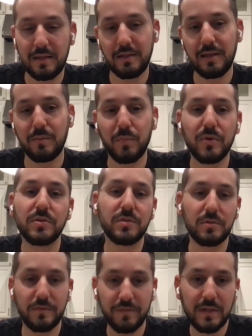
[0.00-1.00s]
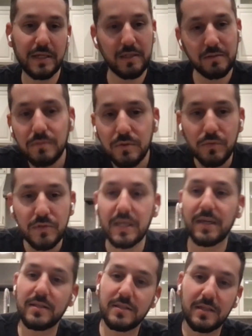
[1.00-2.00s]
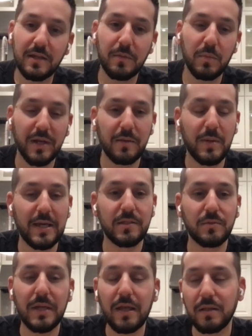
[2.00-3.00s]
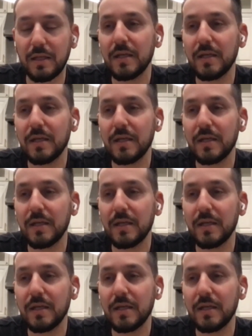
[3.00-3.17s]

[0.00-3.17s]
get get personal for like two seconds, then I'll bring it back to reality.